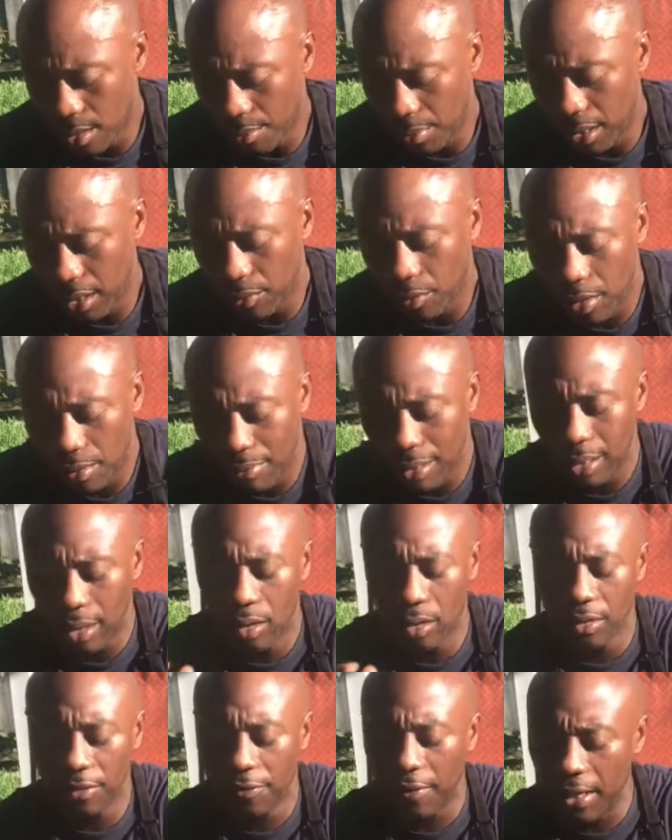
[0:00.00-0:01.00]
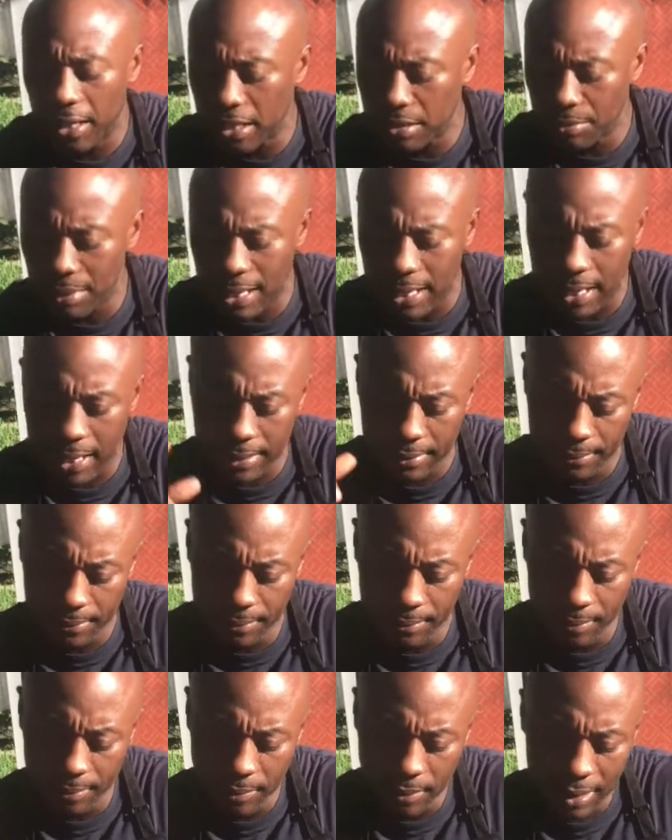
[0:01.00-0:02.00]
But anyway, my loyal fans, man,
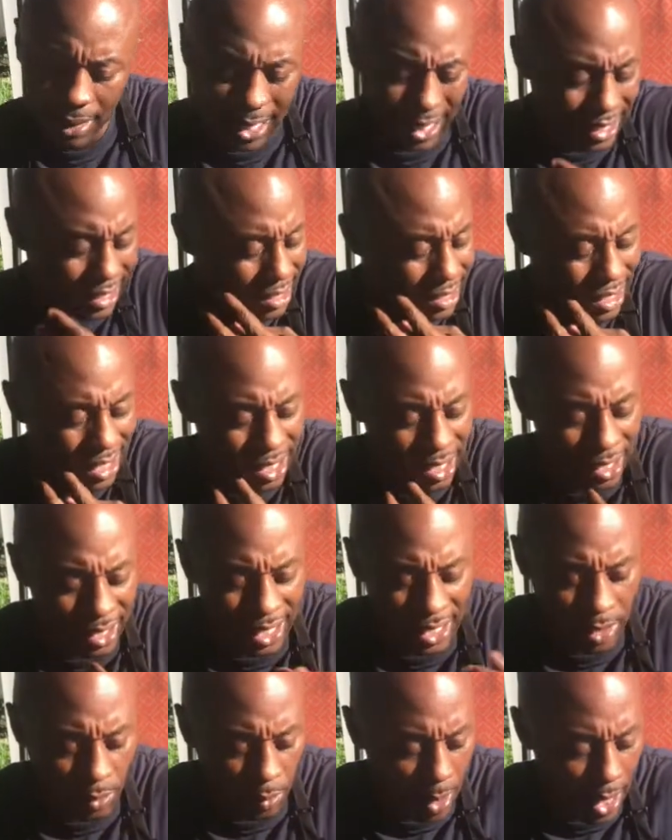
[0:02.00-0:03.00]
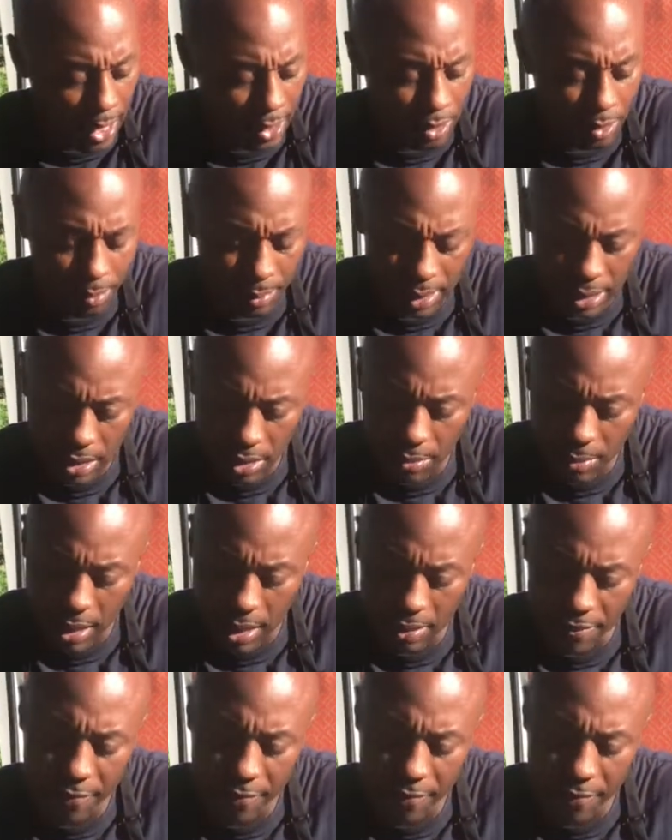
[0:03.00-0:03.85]
like I said, that's the way I do business, man.